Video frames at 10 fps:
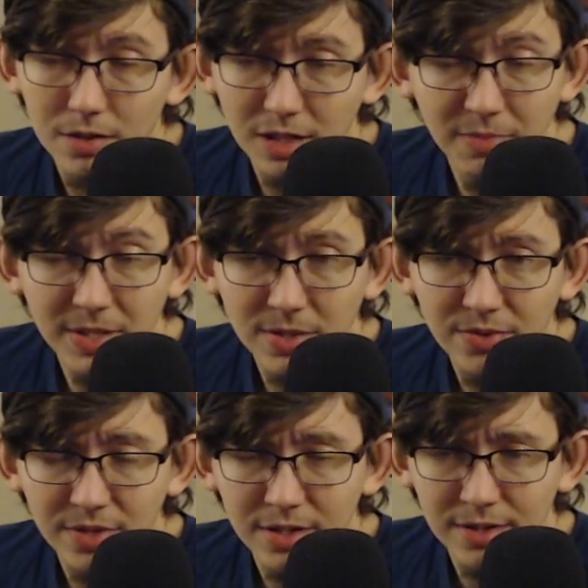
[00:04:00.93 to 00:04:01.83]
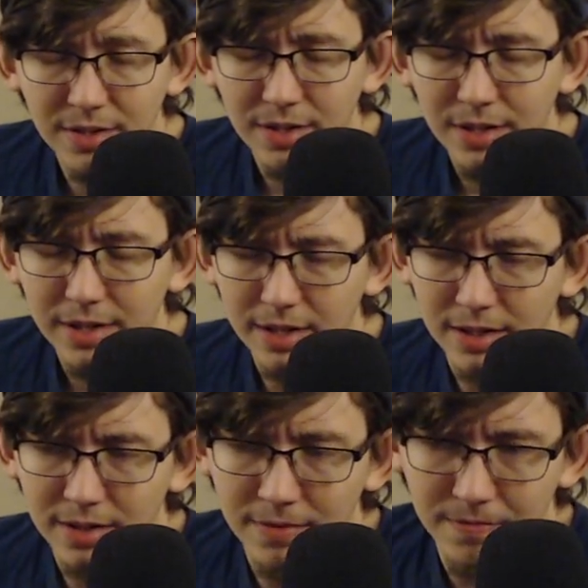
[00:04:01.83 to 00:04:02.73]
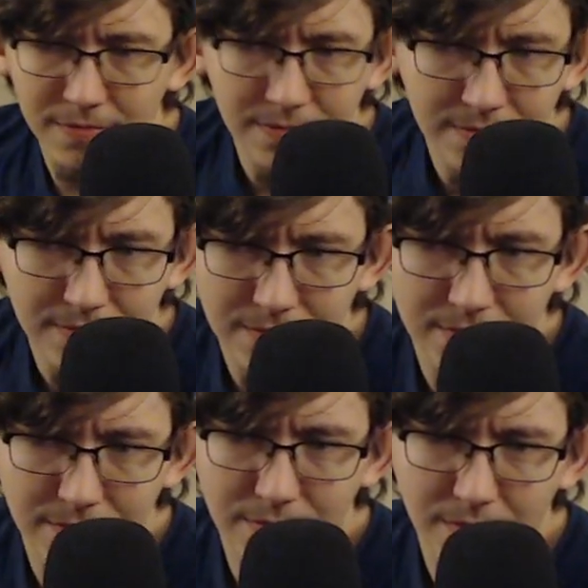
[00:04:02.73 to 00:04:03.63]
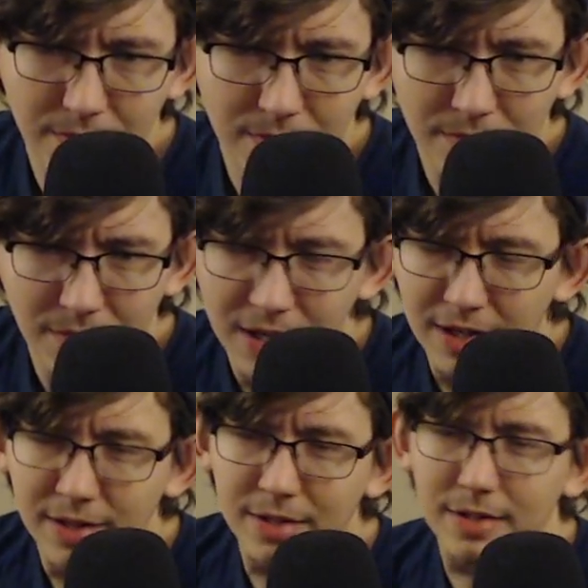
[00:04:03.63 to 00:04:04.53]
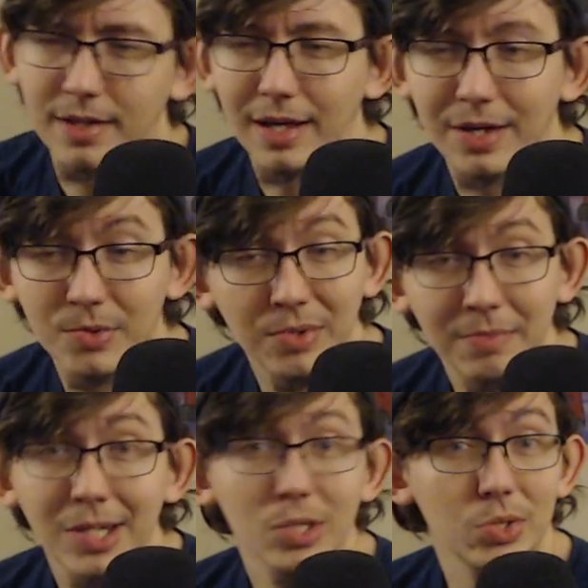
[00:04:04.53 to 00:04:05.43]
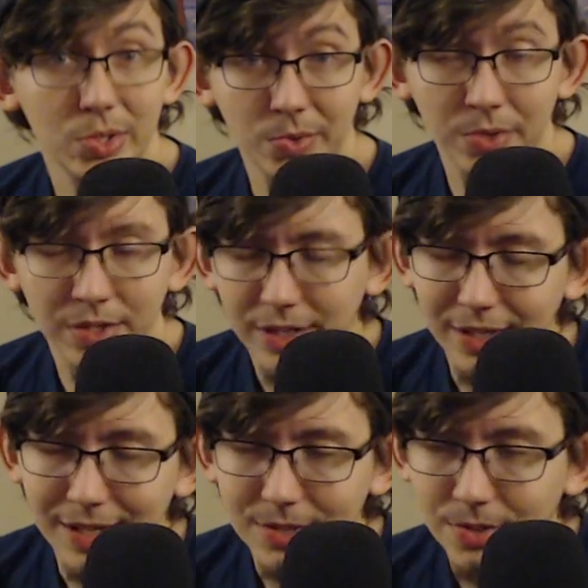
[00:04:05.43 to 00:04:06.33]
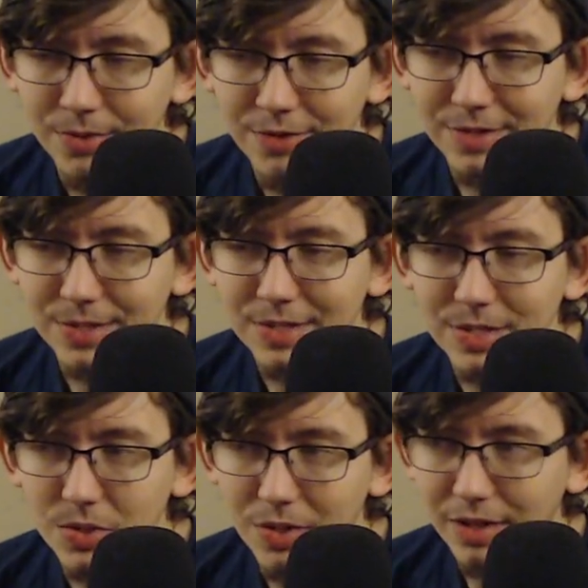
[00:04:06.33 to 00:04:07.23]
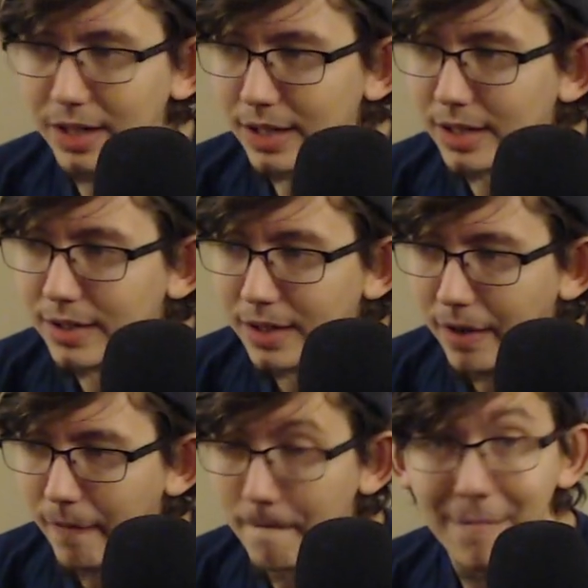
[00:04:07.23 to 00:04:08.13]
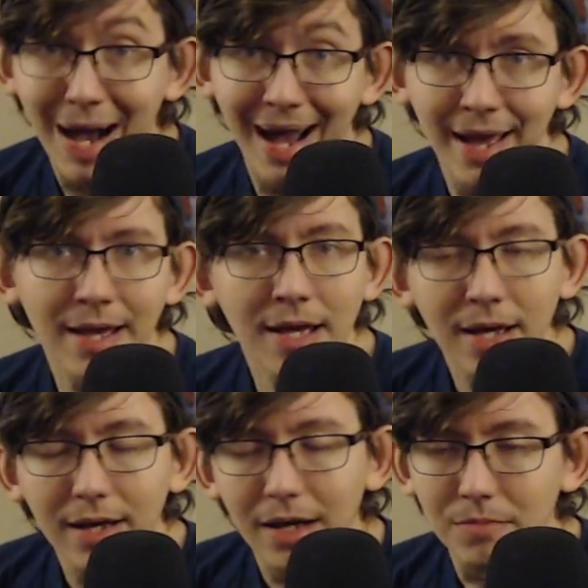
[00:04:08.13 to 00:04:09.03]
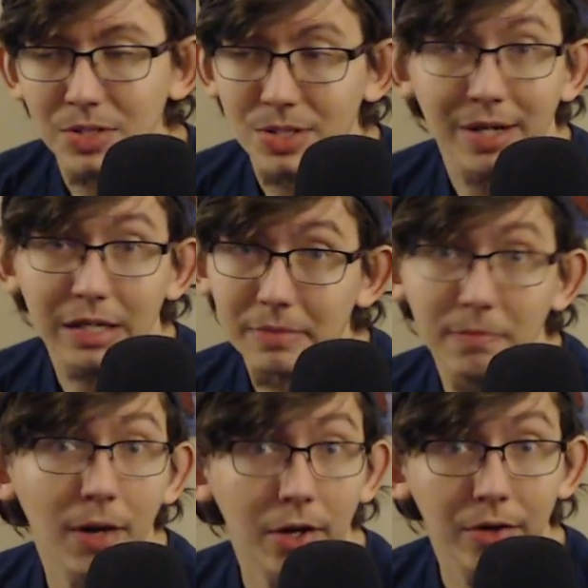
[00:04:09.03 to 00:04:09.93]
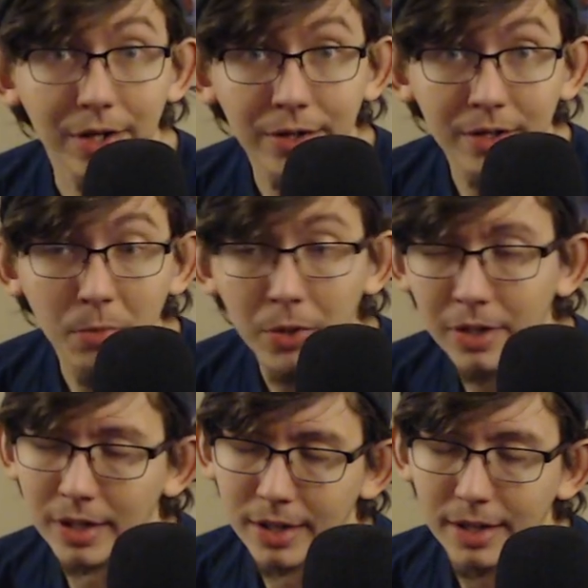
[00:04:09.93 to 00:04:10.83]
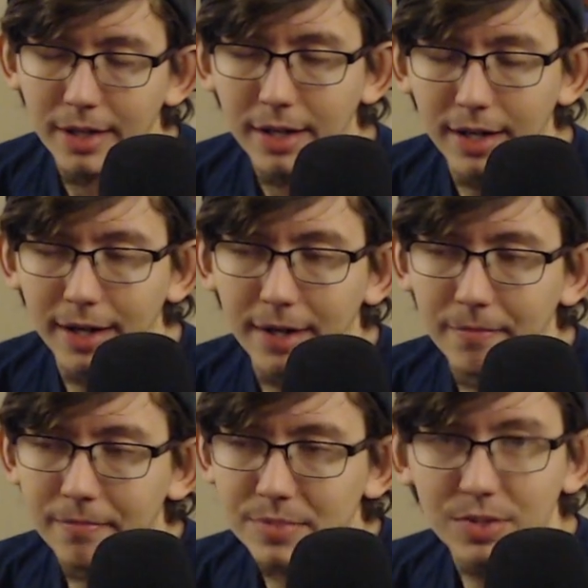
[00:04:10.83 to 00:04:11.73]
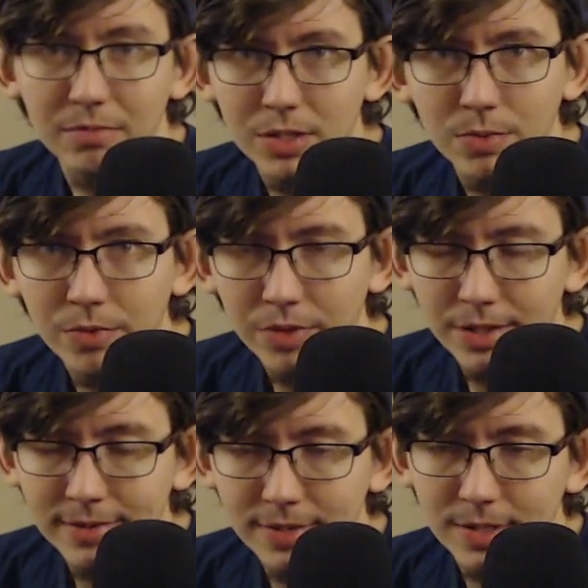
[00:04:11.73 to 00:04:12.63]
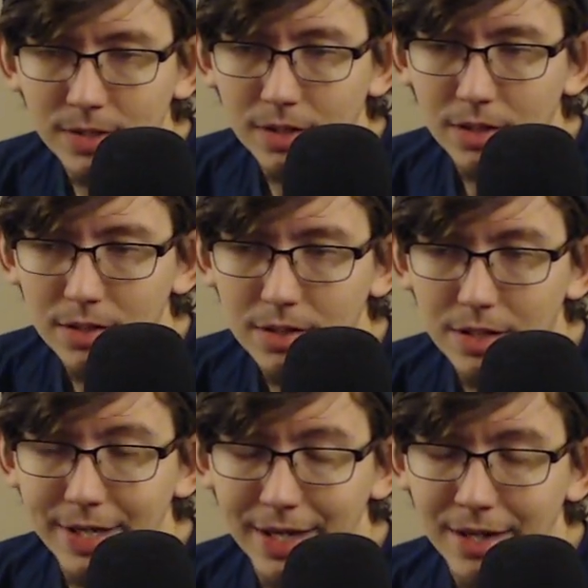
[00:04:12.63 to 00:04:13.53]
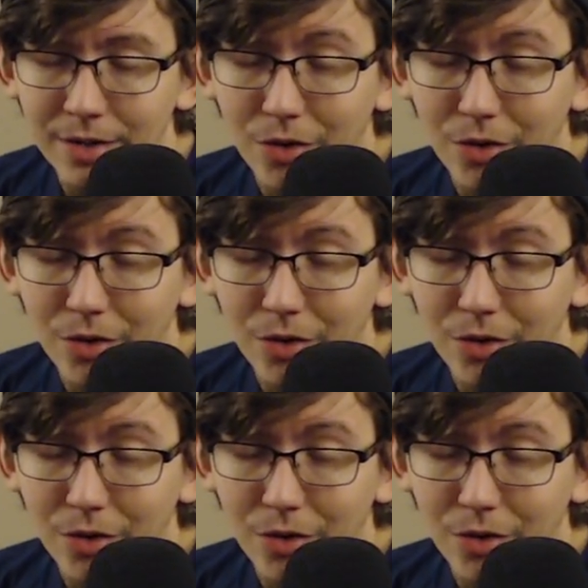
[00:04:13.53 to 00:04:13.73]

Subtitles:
that's basically it. And I want to make sure that you guys know that this isn't like, bye, I'm just not going to be a moderator anymore. So I'm going to be doing runs, and